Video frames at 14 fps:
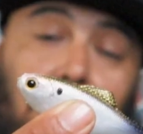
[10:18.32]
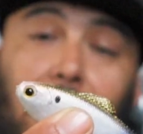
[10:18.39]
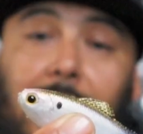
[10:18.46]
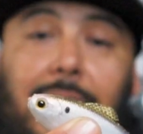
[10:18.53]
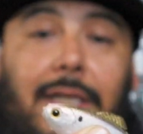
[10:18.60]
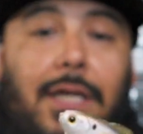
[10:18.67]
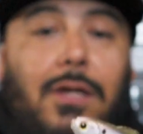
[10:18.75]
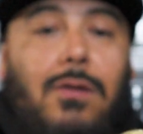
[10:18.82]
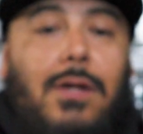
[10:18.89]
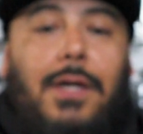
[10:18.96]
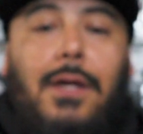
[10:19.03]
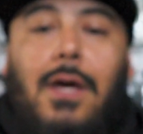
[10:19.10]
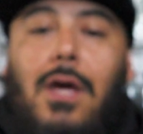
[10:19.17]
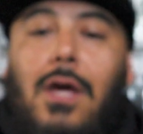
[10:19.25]
honestly, you
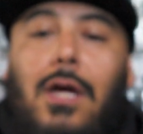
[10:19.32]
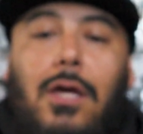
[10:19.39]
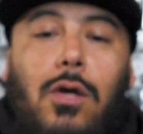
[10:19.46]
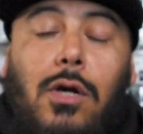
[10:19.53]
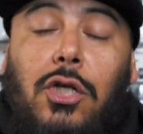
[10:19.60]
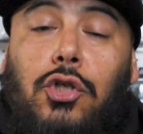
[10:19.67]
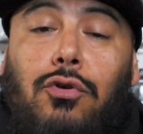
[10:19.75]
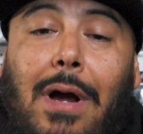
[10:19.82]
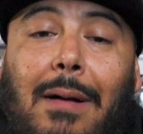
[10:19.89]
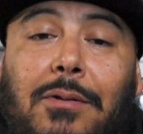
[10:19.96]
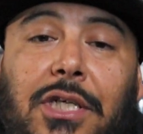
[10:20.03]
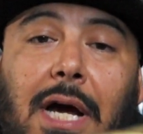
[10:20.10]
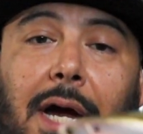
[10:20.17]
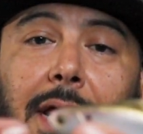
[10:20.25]
could drop
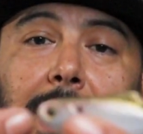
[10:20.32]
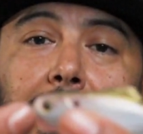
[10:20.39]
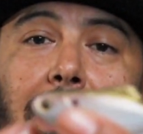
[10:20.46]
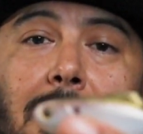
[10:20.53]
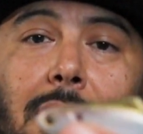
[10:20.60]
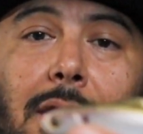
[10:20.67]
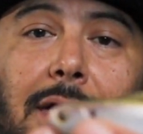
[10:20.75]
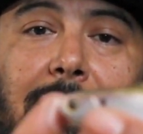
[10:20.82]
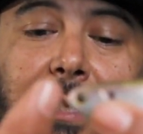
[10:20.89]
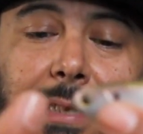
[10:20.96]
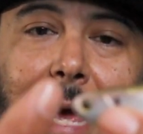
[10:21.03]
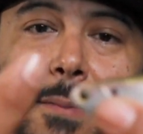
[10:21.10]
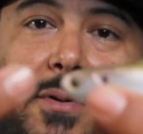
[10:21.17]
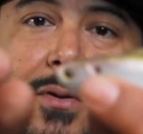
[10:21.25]
shot it. You could
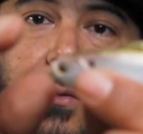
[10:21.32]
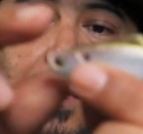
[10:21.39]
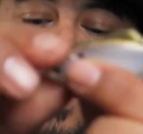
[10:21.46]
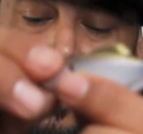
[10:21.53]
stab it through the